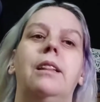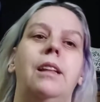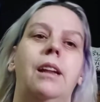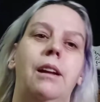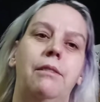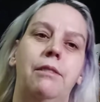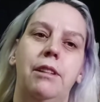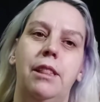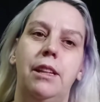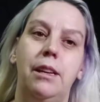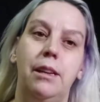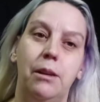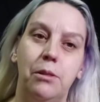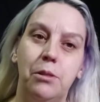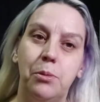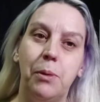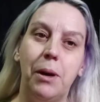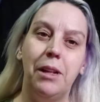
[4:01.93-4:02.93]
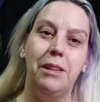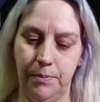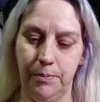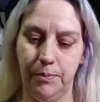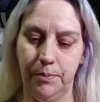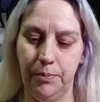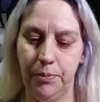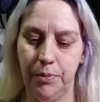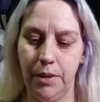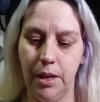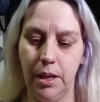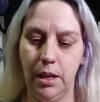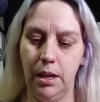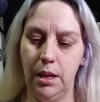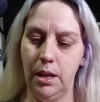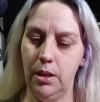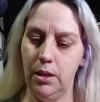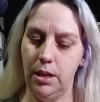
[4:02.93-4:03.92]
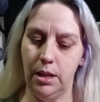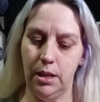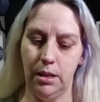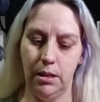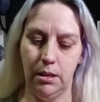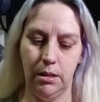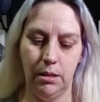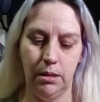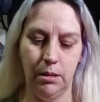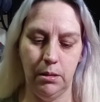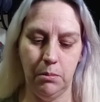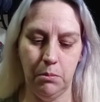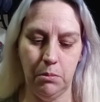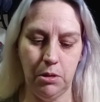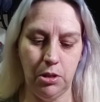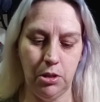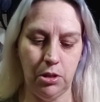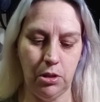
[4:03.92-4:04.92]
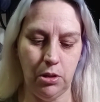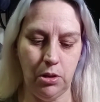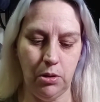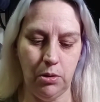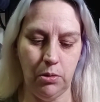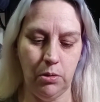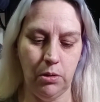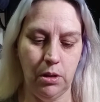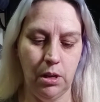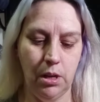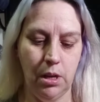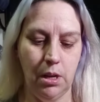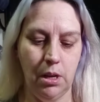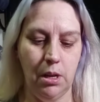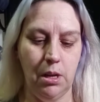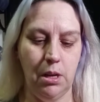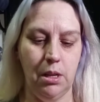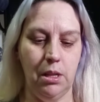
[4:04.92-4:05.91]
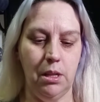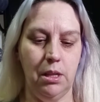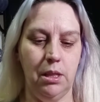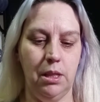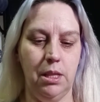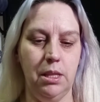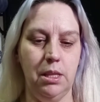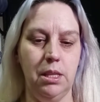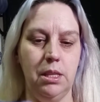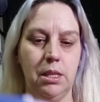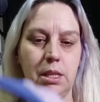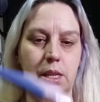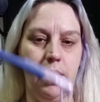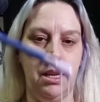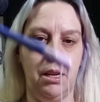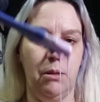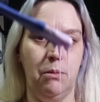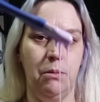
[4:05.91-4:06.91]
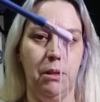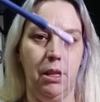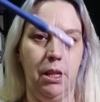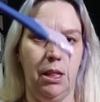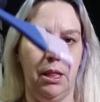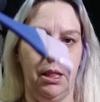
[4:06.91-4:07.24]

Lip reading: that everything goes well. Now then, I'm going to show you. This is like a really